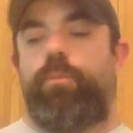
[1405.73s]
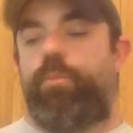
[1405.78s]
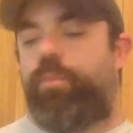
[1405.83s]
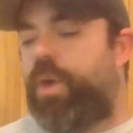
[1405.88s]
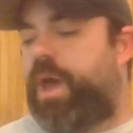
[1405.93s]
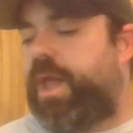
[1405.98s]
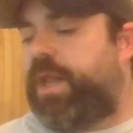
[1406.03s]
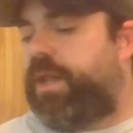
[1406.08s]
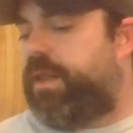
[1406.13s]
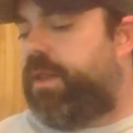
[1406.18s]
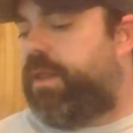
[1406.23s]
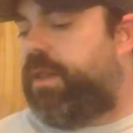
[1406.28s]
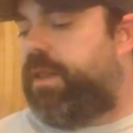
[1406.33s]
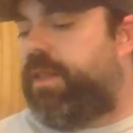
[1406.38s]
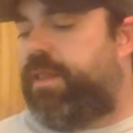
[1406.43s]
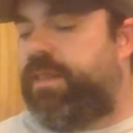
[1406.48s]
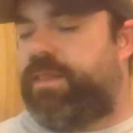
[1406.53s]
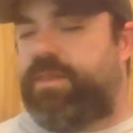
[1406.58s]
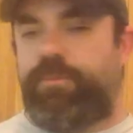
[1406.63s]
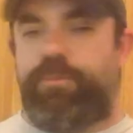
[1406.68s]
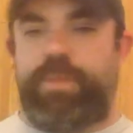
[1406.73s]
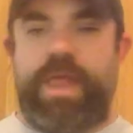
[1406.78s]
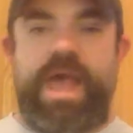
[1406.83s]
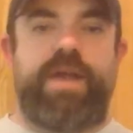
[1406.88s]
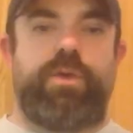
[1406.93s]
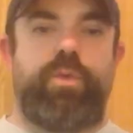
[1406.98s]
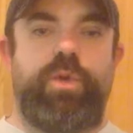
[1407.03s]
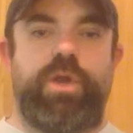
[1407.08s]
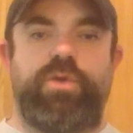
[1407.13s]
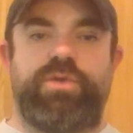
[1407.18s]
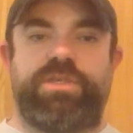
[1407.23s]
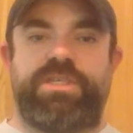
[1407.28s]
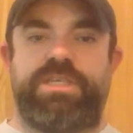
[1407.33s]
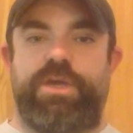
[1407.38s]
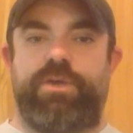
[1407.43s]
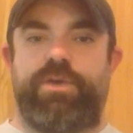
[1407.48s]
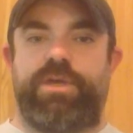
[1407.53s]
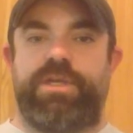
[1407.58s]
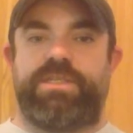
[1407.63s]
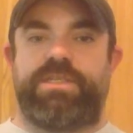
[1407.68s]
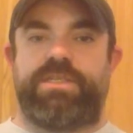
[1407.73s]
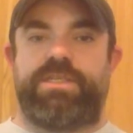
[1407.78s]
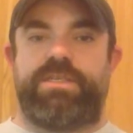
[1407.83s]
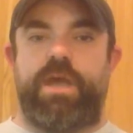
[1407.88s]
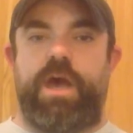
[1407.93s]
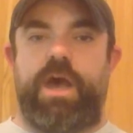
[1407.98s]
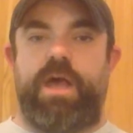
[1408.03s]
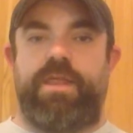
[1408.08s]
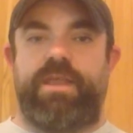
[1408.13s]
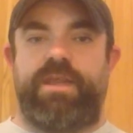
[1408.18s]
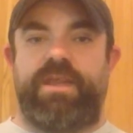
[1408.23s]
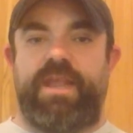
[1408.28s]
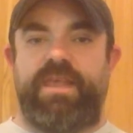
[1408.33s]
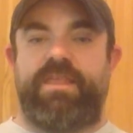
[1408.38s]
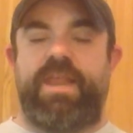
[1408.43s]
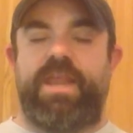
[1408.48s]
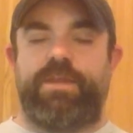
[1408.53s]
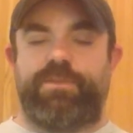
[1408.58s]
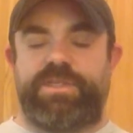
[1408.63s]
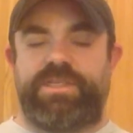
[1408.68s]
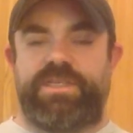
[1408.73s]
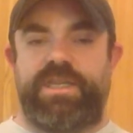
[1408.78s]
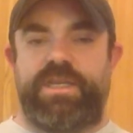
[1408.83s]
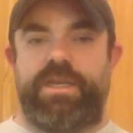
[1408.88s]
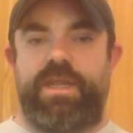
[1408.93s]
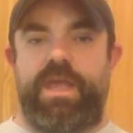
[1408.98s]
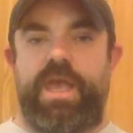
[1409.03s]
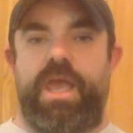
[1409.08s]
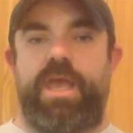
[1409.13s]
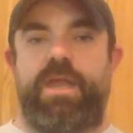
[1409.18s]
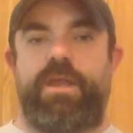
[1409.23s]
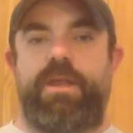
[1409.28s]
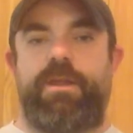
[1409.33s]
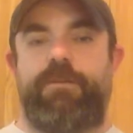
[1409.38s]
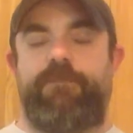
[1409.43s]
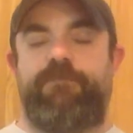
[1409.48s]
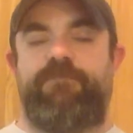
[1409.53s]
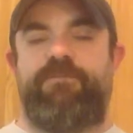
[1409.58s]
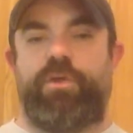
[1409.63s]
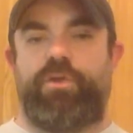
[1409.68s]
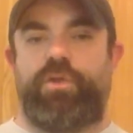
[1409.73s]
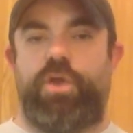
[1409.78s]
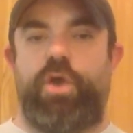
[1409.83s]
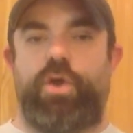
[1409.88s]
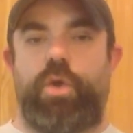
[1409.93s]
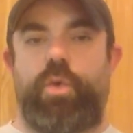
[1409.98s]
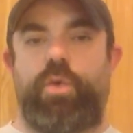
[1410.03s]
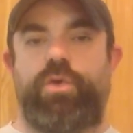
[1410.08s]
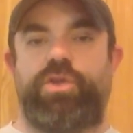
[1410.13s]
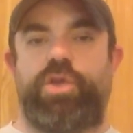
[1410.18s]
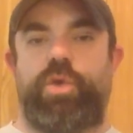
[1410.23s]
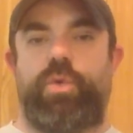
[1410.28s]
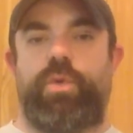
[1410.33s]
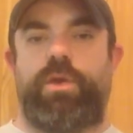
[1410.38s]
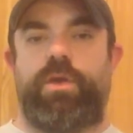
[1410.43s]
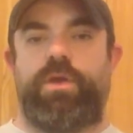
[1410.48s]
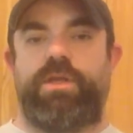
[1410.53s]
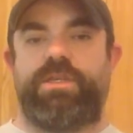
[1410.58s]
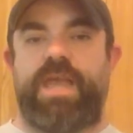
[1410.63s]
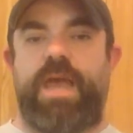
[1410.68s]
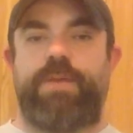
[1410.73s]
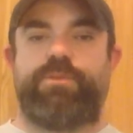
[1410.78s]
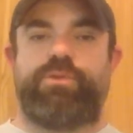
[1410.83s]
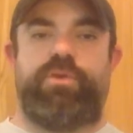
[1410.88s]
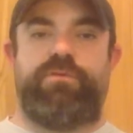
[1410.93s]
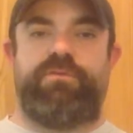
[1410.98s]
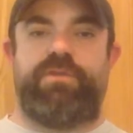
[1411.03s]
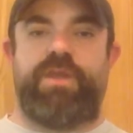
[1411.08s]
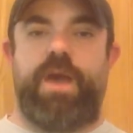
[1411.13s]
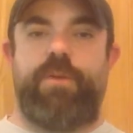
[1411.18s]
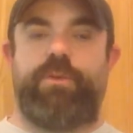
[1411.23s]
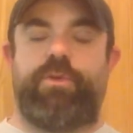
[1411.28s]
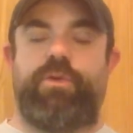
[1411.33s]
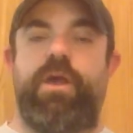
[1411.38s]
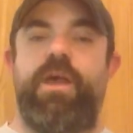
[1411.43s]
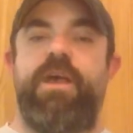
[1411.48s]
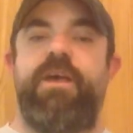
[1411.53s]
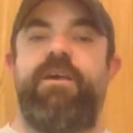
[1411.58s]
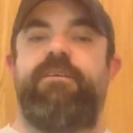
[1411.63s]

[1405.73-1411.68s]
But the Black Widow series that Nathan Edmondson and Phil Noto are doing is absolutely phenomenal.